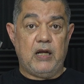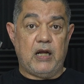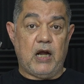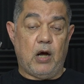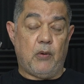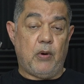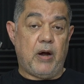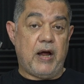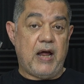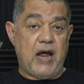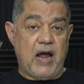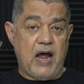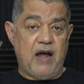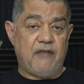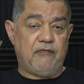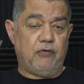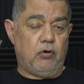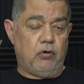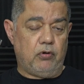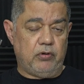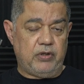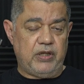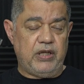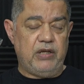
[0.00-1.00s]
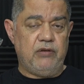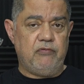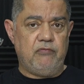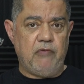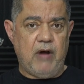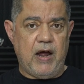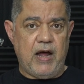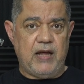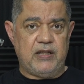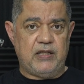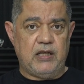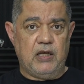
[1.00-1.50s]
Now, I have already
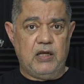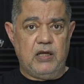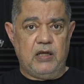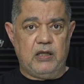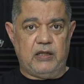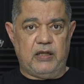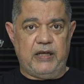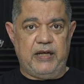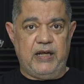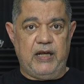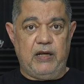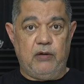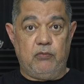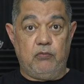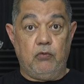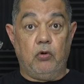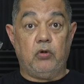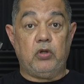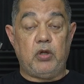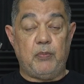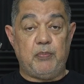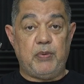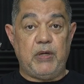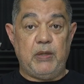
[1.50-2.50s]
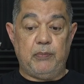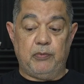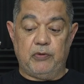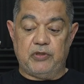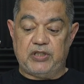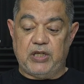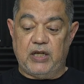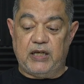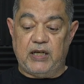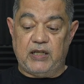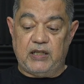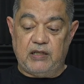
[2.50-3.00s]
read uh, other people
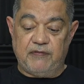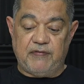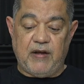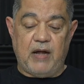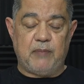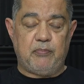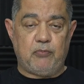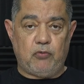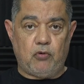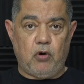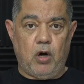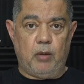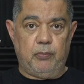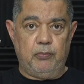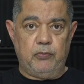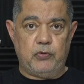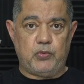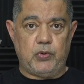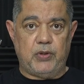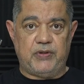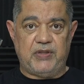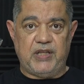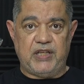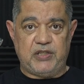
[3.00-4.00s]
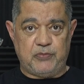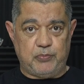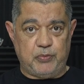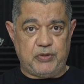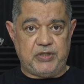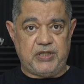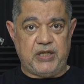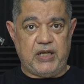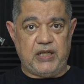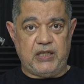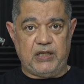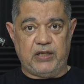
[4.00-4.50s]
saying that they've had problems with this
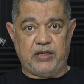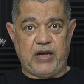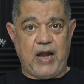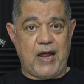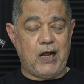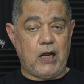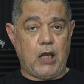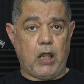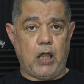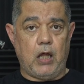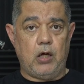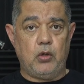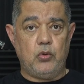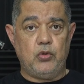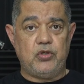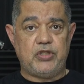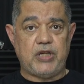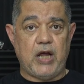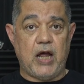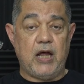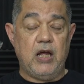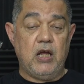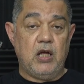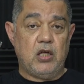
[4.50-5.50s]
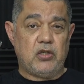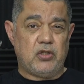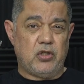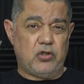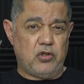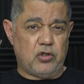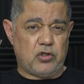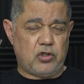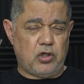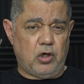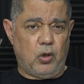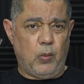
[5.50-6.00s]
particular enclosure. So
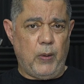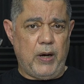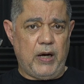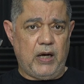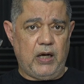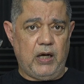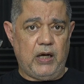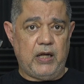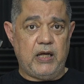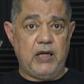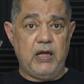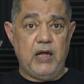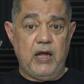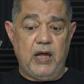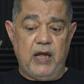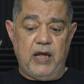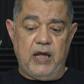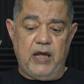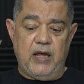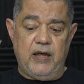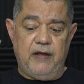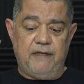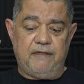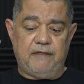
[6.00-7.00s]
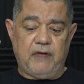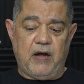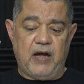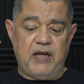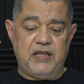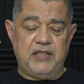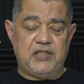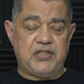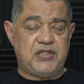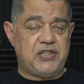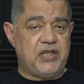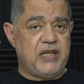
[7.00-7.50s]
just quickly, if
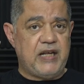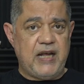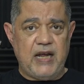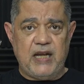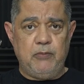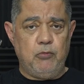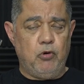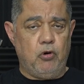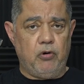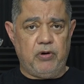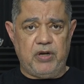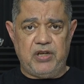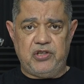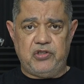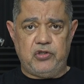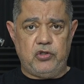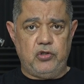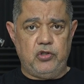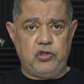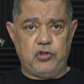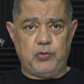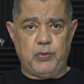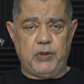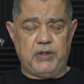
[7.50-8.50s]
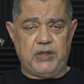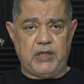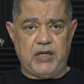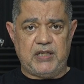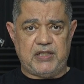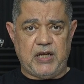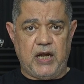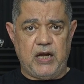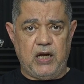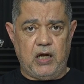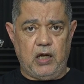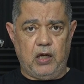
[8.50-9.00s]
I see any more issues with
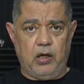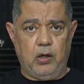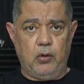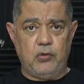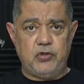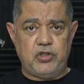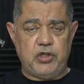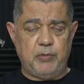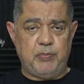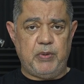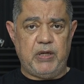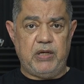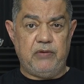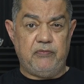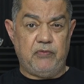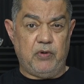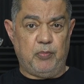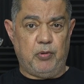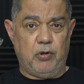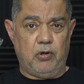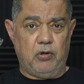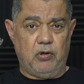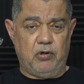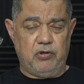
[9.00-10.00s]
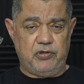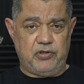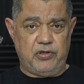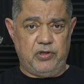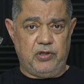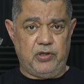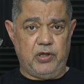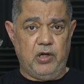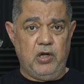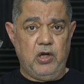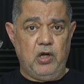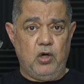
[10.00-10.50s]
this enclosure being
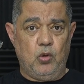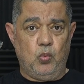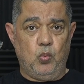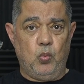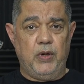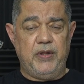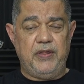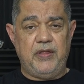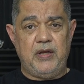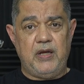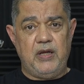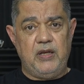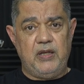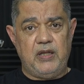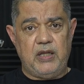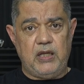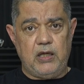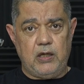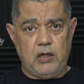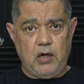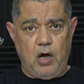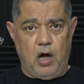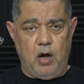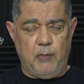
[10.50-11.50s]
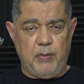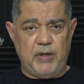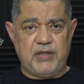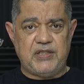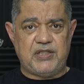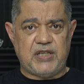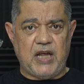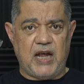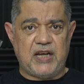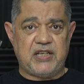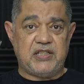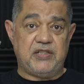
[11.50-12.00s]
reported within the comments
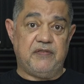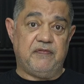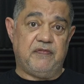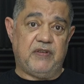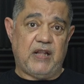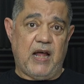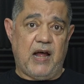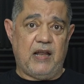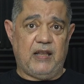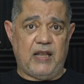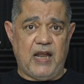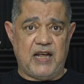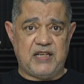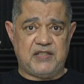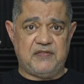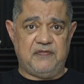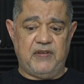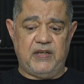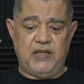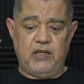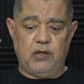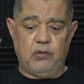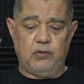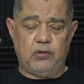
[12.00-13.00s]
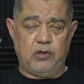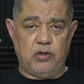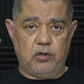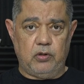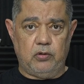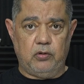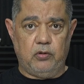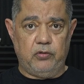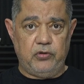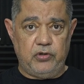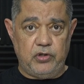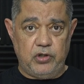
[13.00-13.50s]
section for that last video that I've
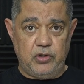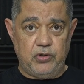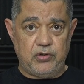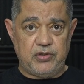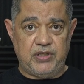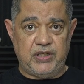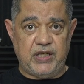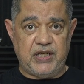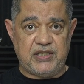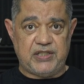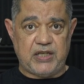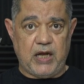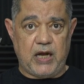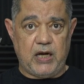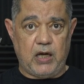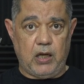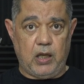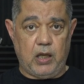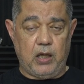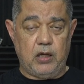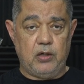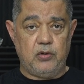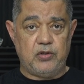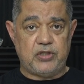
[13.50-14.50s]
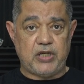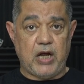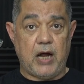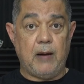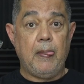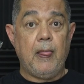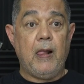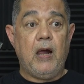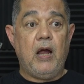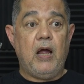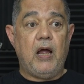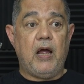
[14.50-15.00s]
done using this enclosure,
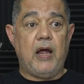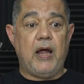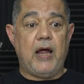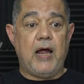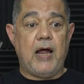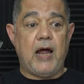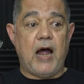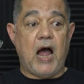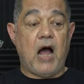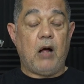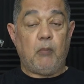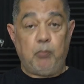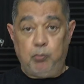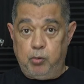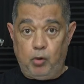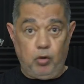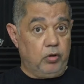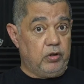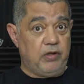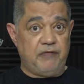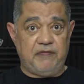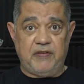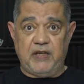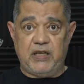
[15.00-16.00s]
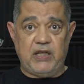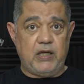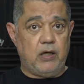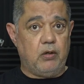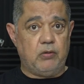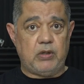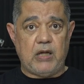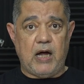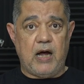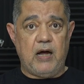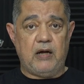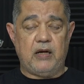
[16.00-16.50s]
uh, I'll pull the
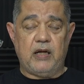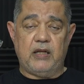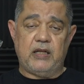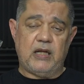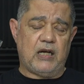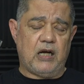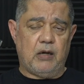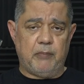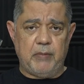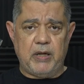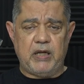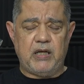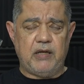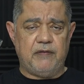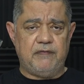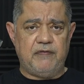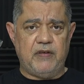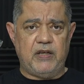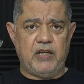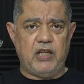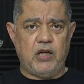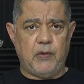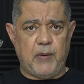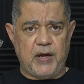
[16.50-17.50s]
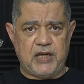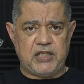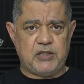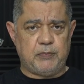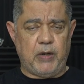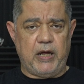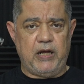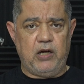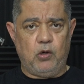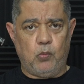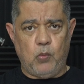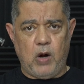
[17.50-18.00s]
video down and then I'll make a video
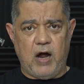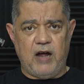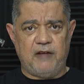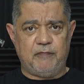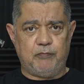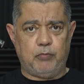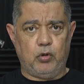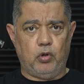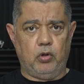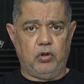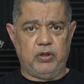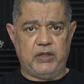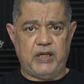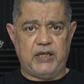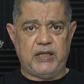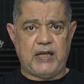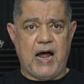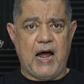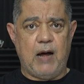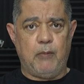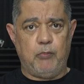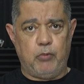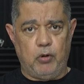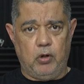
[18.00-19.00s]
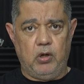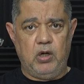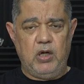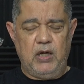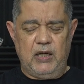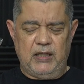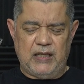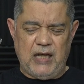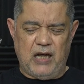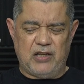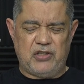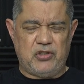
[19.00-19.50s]
explaining why I've pulled it down. But
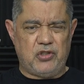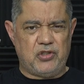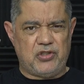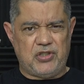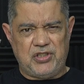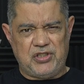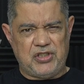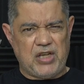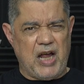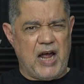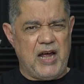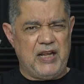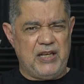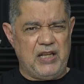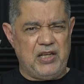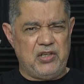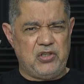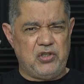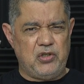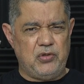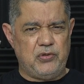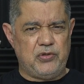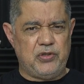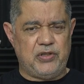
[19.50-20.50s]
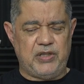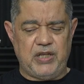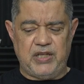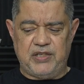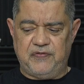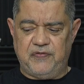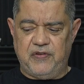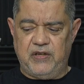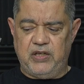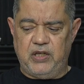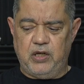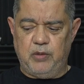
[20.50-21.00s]
that's just a side issue to this
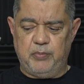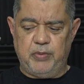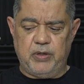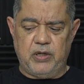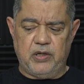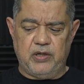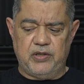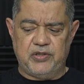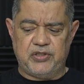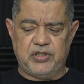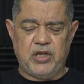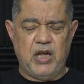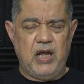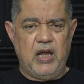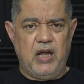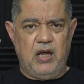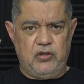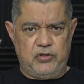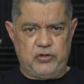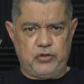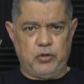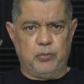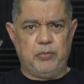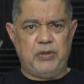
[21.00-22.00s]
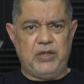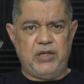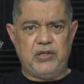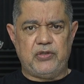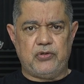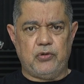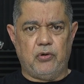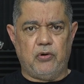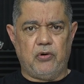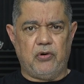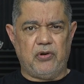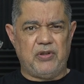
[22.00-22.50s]
video because
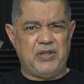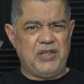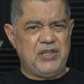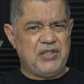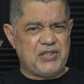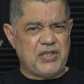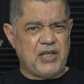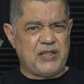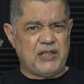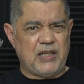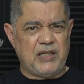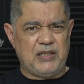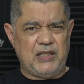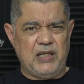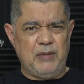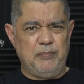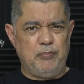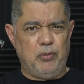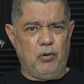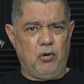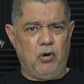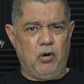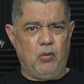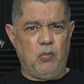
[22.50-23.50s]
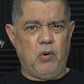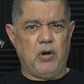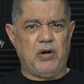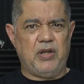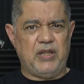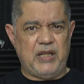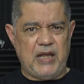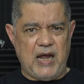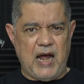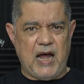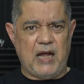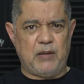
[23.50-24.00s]
somebody's already said that they bought one
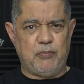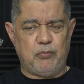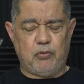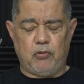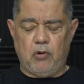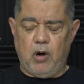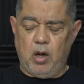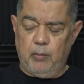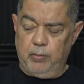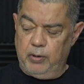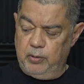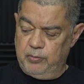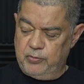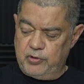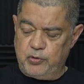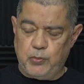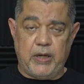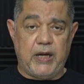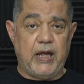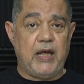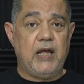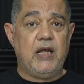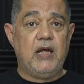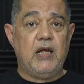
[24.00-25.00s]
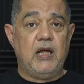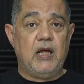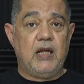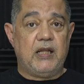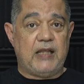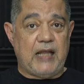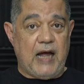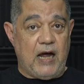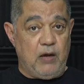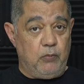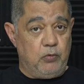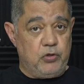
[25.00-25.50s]
and they had problems with it.
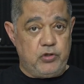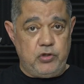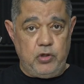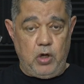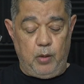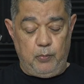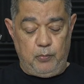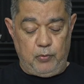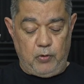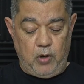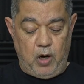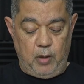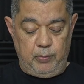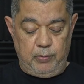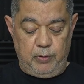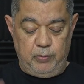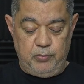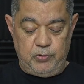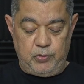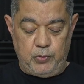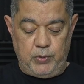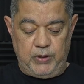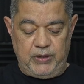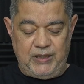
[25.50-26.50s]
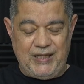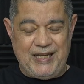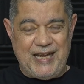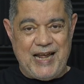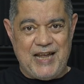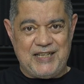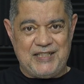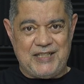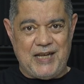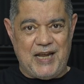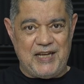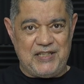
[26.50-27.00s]
That was not problems with the
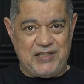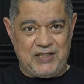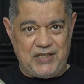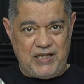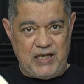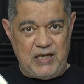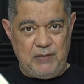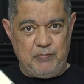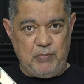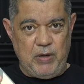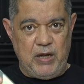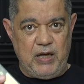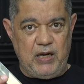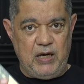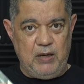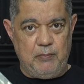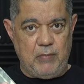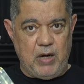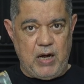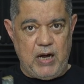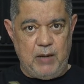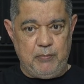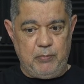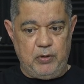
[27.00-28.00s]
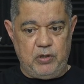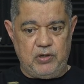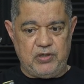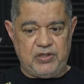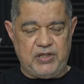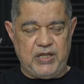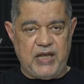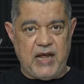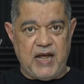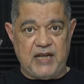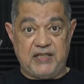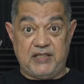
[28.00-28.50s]
S S D, bearing in mind, because
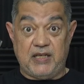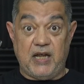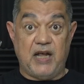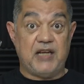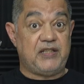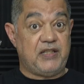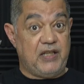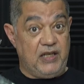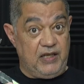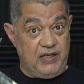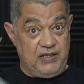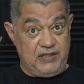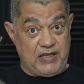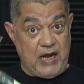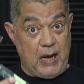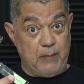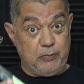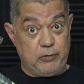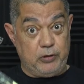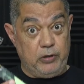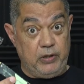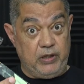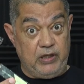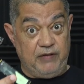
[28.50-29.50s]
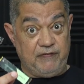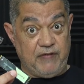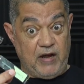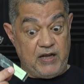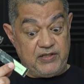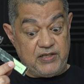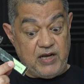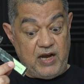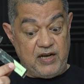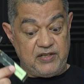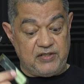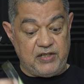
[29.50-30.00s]
the S S D is absolutely
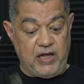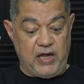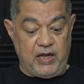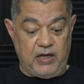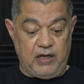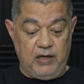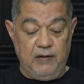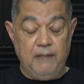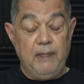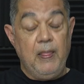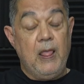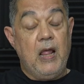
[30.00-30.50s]
fantastic.